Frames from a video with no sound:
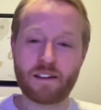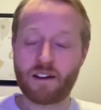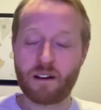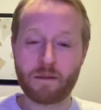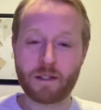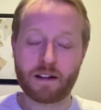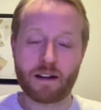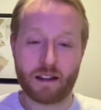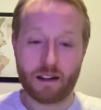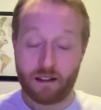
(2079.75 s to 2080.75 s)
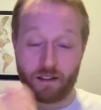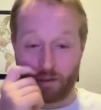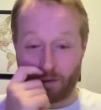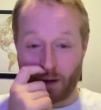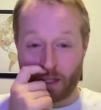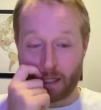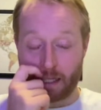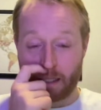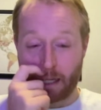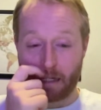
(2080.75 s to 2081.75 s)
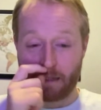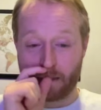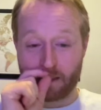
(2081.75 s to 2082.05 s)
hearing all of me talking, at least for the Wednesday side,